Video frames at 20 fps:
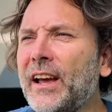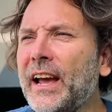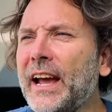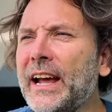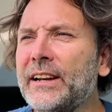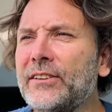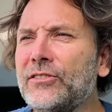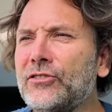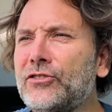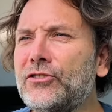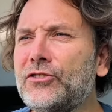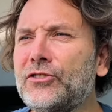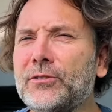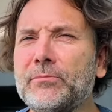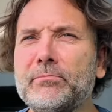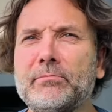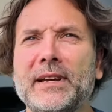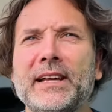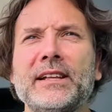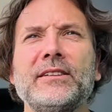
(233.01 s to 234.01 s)
and
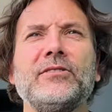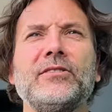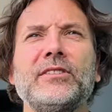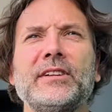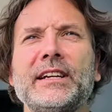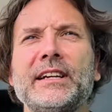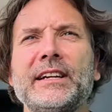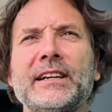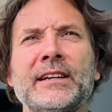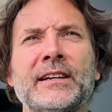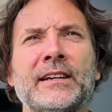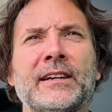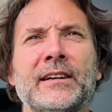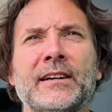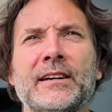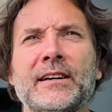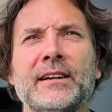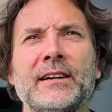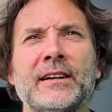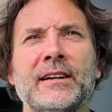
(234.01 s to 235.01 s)
submit the
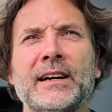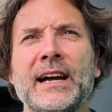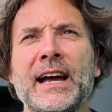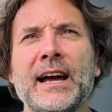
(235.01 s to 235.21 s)
uh,